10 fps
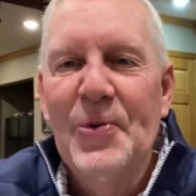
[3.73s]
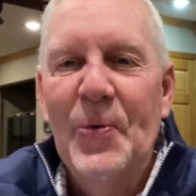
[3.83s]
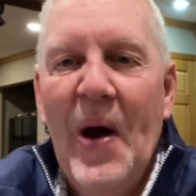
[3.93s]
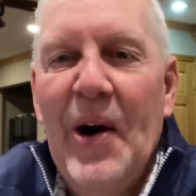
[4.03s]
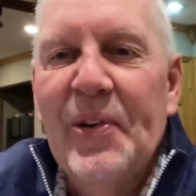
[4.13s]

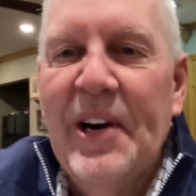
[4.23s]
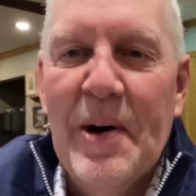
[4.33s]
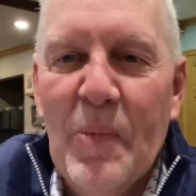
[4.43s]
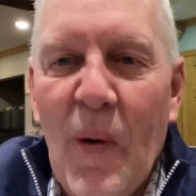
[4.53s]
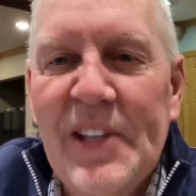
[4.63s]

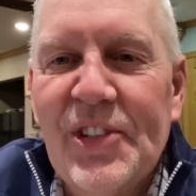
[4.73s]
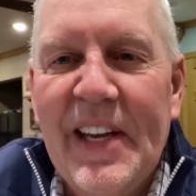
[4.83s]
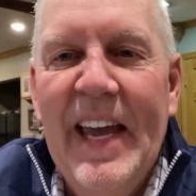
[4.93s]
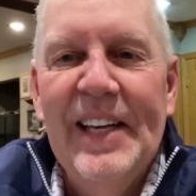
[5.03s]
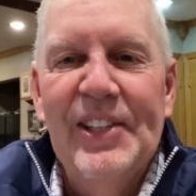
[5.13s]
Welcome once
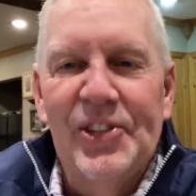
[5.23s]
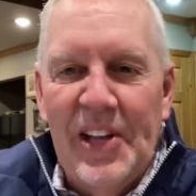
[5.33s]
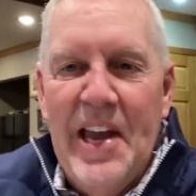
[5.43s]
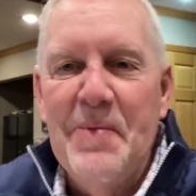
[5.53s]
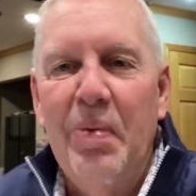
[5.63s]
again to Staying